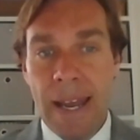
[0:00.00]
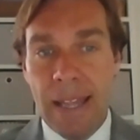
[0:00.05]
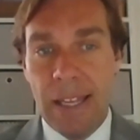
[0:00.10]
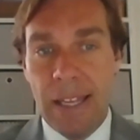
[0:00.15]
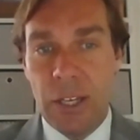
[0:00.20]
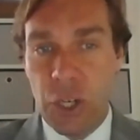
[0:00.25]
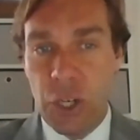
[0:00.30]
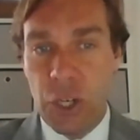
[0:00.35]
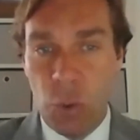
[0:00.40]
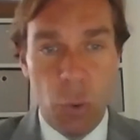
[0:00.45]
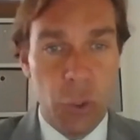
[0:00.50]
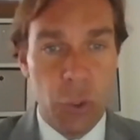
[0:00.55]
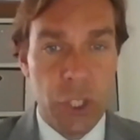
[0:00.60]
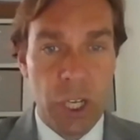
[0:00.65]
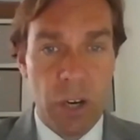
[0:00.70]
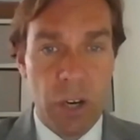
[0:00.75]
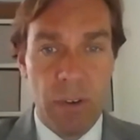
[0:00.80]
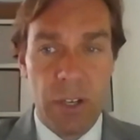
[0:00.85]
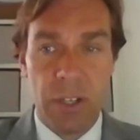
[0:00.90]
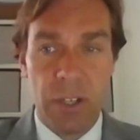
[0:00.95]
This should
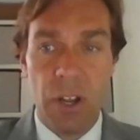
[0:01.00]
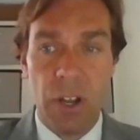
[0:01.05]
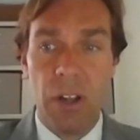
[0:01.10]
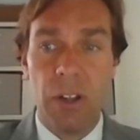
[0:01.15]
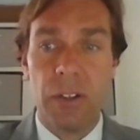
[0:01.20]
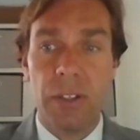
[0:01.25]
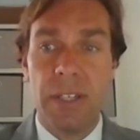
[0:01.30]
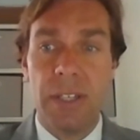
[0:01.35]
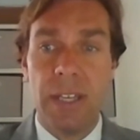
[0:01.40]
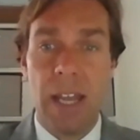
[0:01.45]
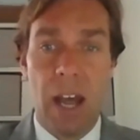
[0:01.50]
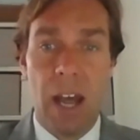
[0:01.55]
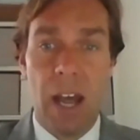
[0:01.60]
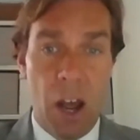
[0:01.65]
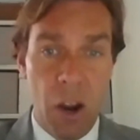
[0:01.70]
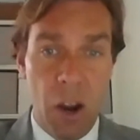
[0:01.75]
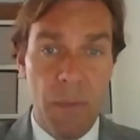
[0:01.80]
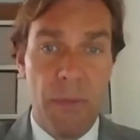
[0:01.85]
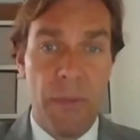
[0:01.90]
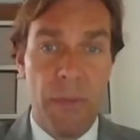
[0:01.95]
also result,
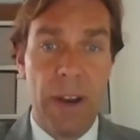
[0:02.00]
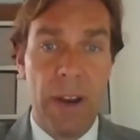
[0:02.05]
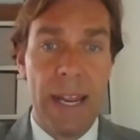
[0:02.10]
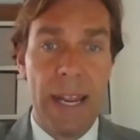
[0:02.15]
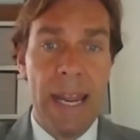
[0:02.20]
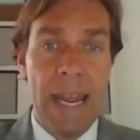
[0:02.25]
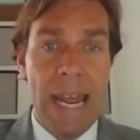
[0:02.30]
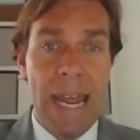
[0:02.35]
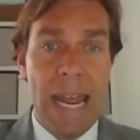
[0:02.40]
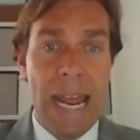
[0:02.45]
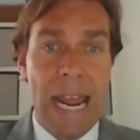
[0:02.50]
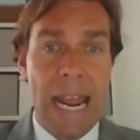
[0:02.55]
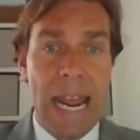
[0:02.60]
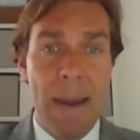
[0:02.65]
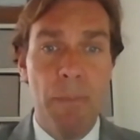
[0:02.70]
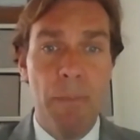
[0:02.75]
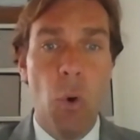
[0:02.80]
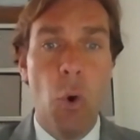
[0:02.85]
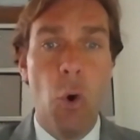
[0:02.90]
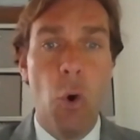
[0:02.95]
hopefully,
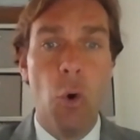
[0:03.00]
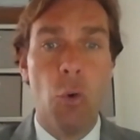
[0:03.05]
in more